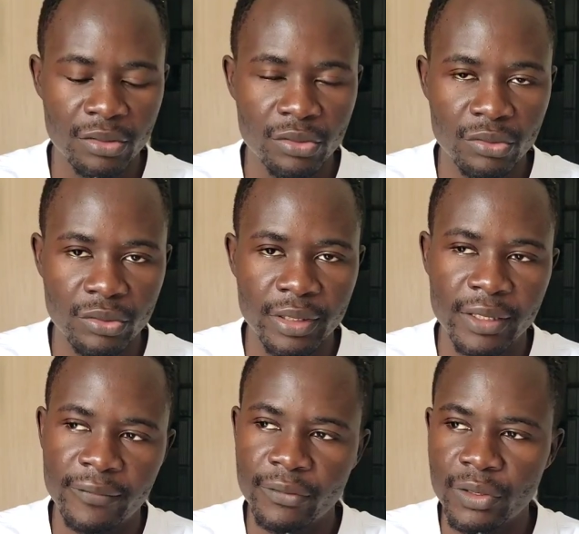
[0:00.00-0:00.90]

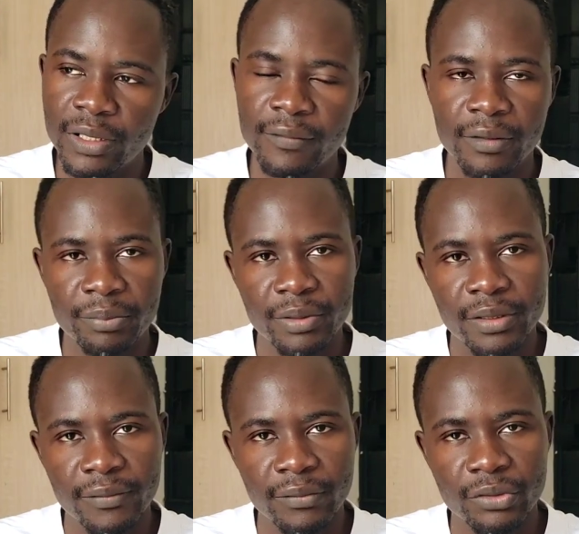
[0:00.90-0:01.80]
So if you have a
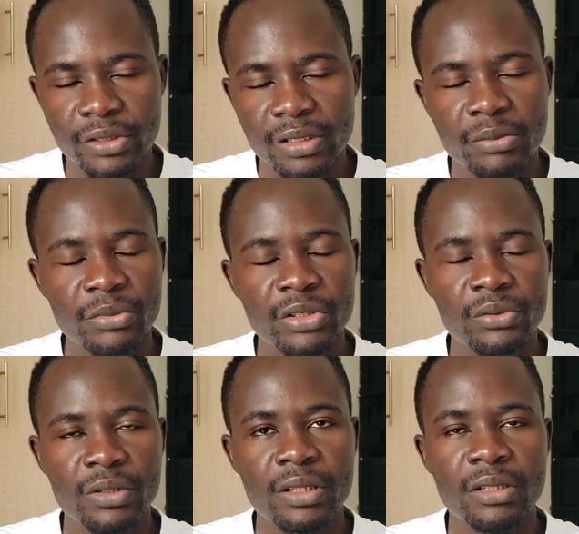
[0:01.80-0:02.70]
PS4, just make
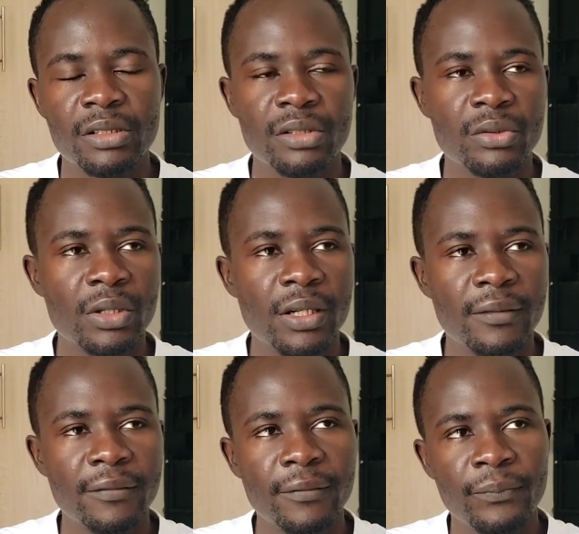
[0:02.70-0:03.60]
sure that you
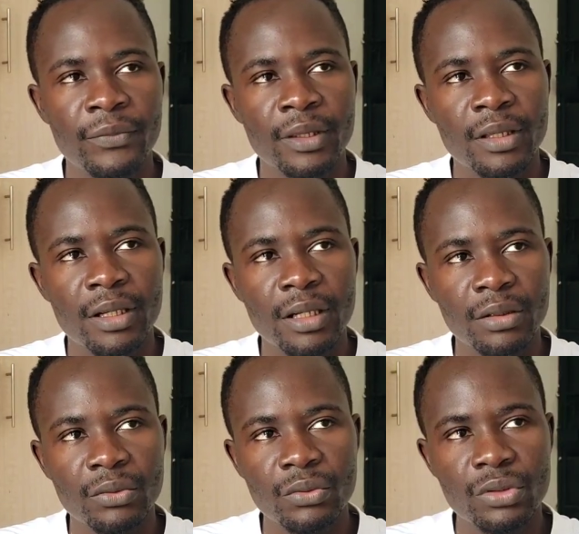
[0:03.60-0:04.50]
have
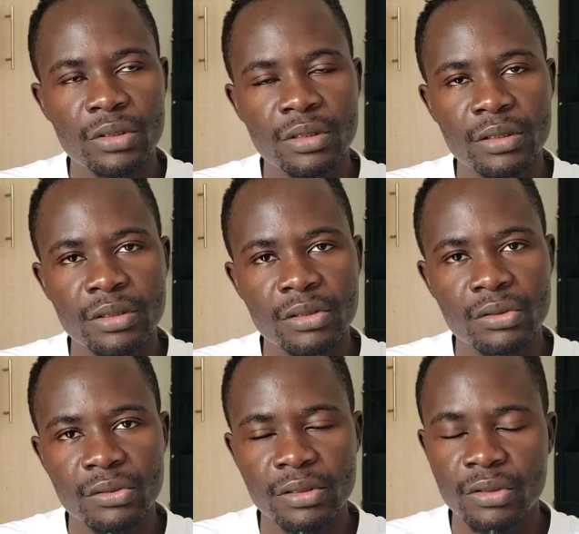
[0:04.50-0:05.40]
a good
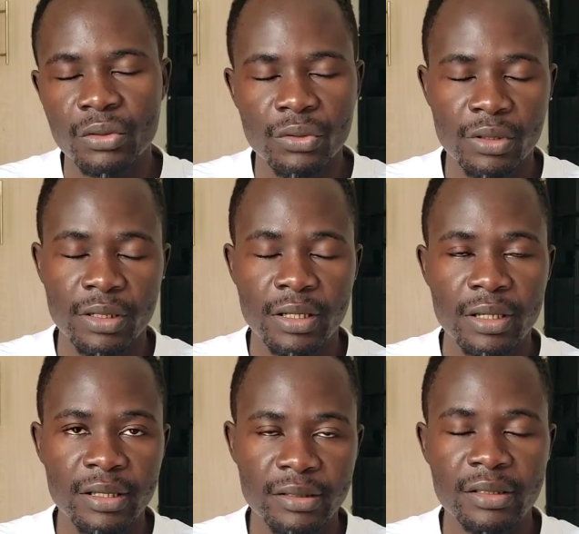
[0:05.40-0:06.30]
source or
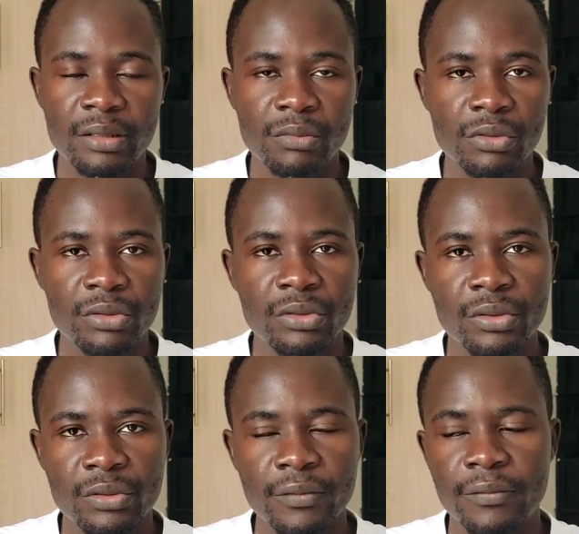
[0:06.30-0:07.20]
a stable
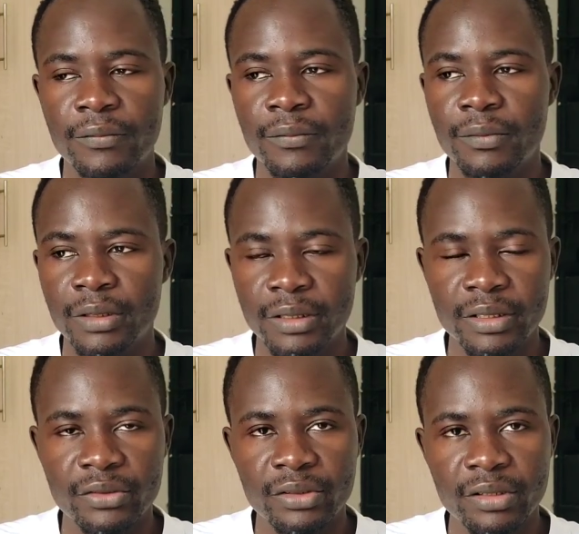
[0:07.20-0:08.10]
source of
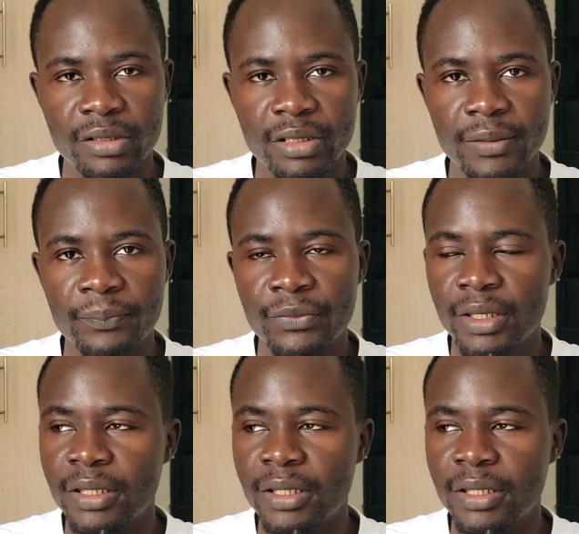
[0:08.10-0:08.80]
electricity.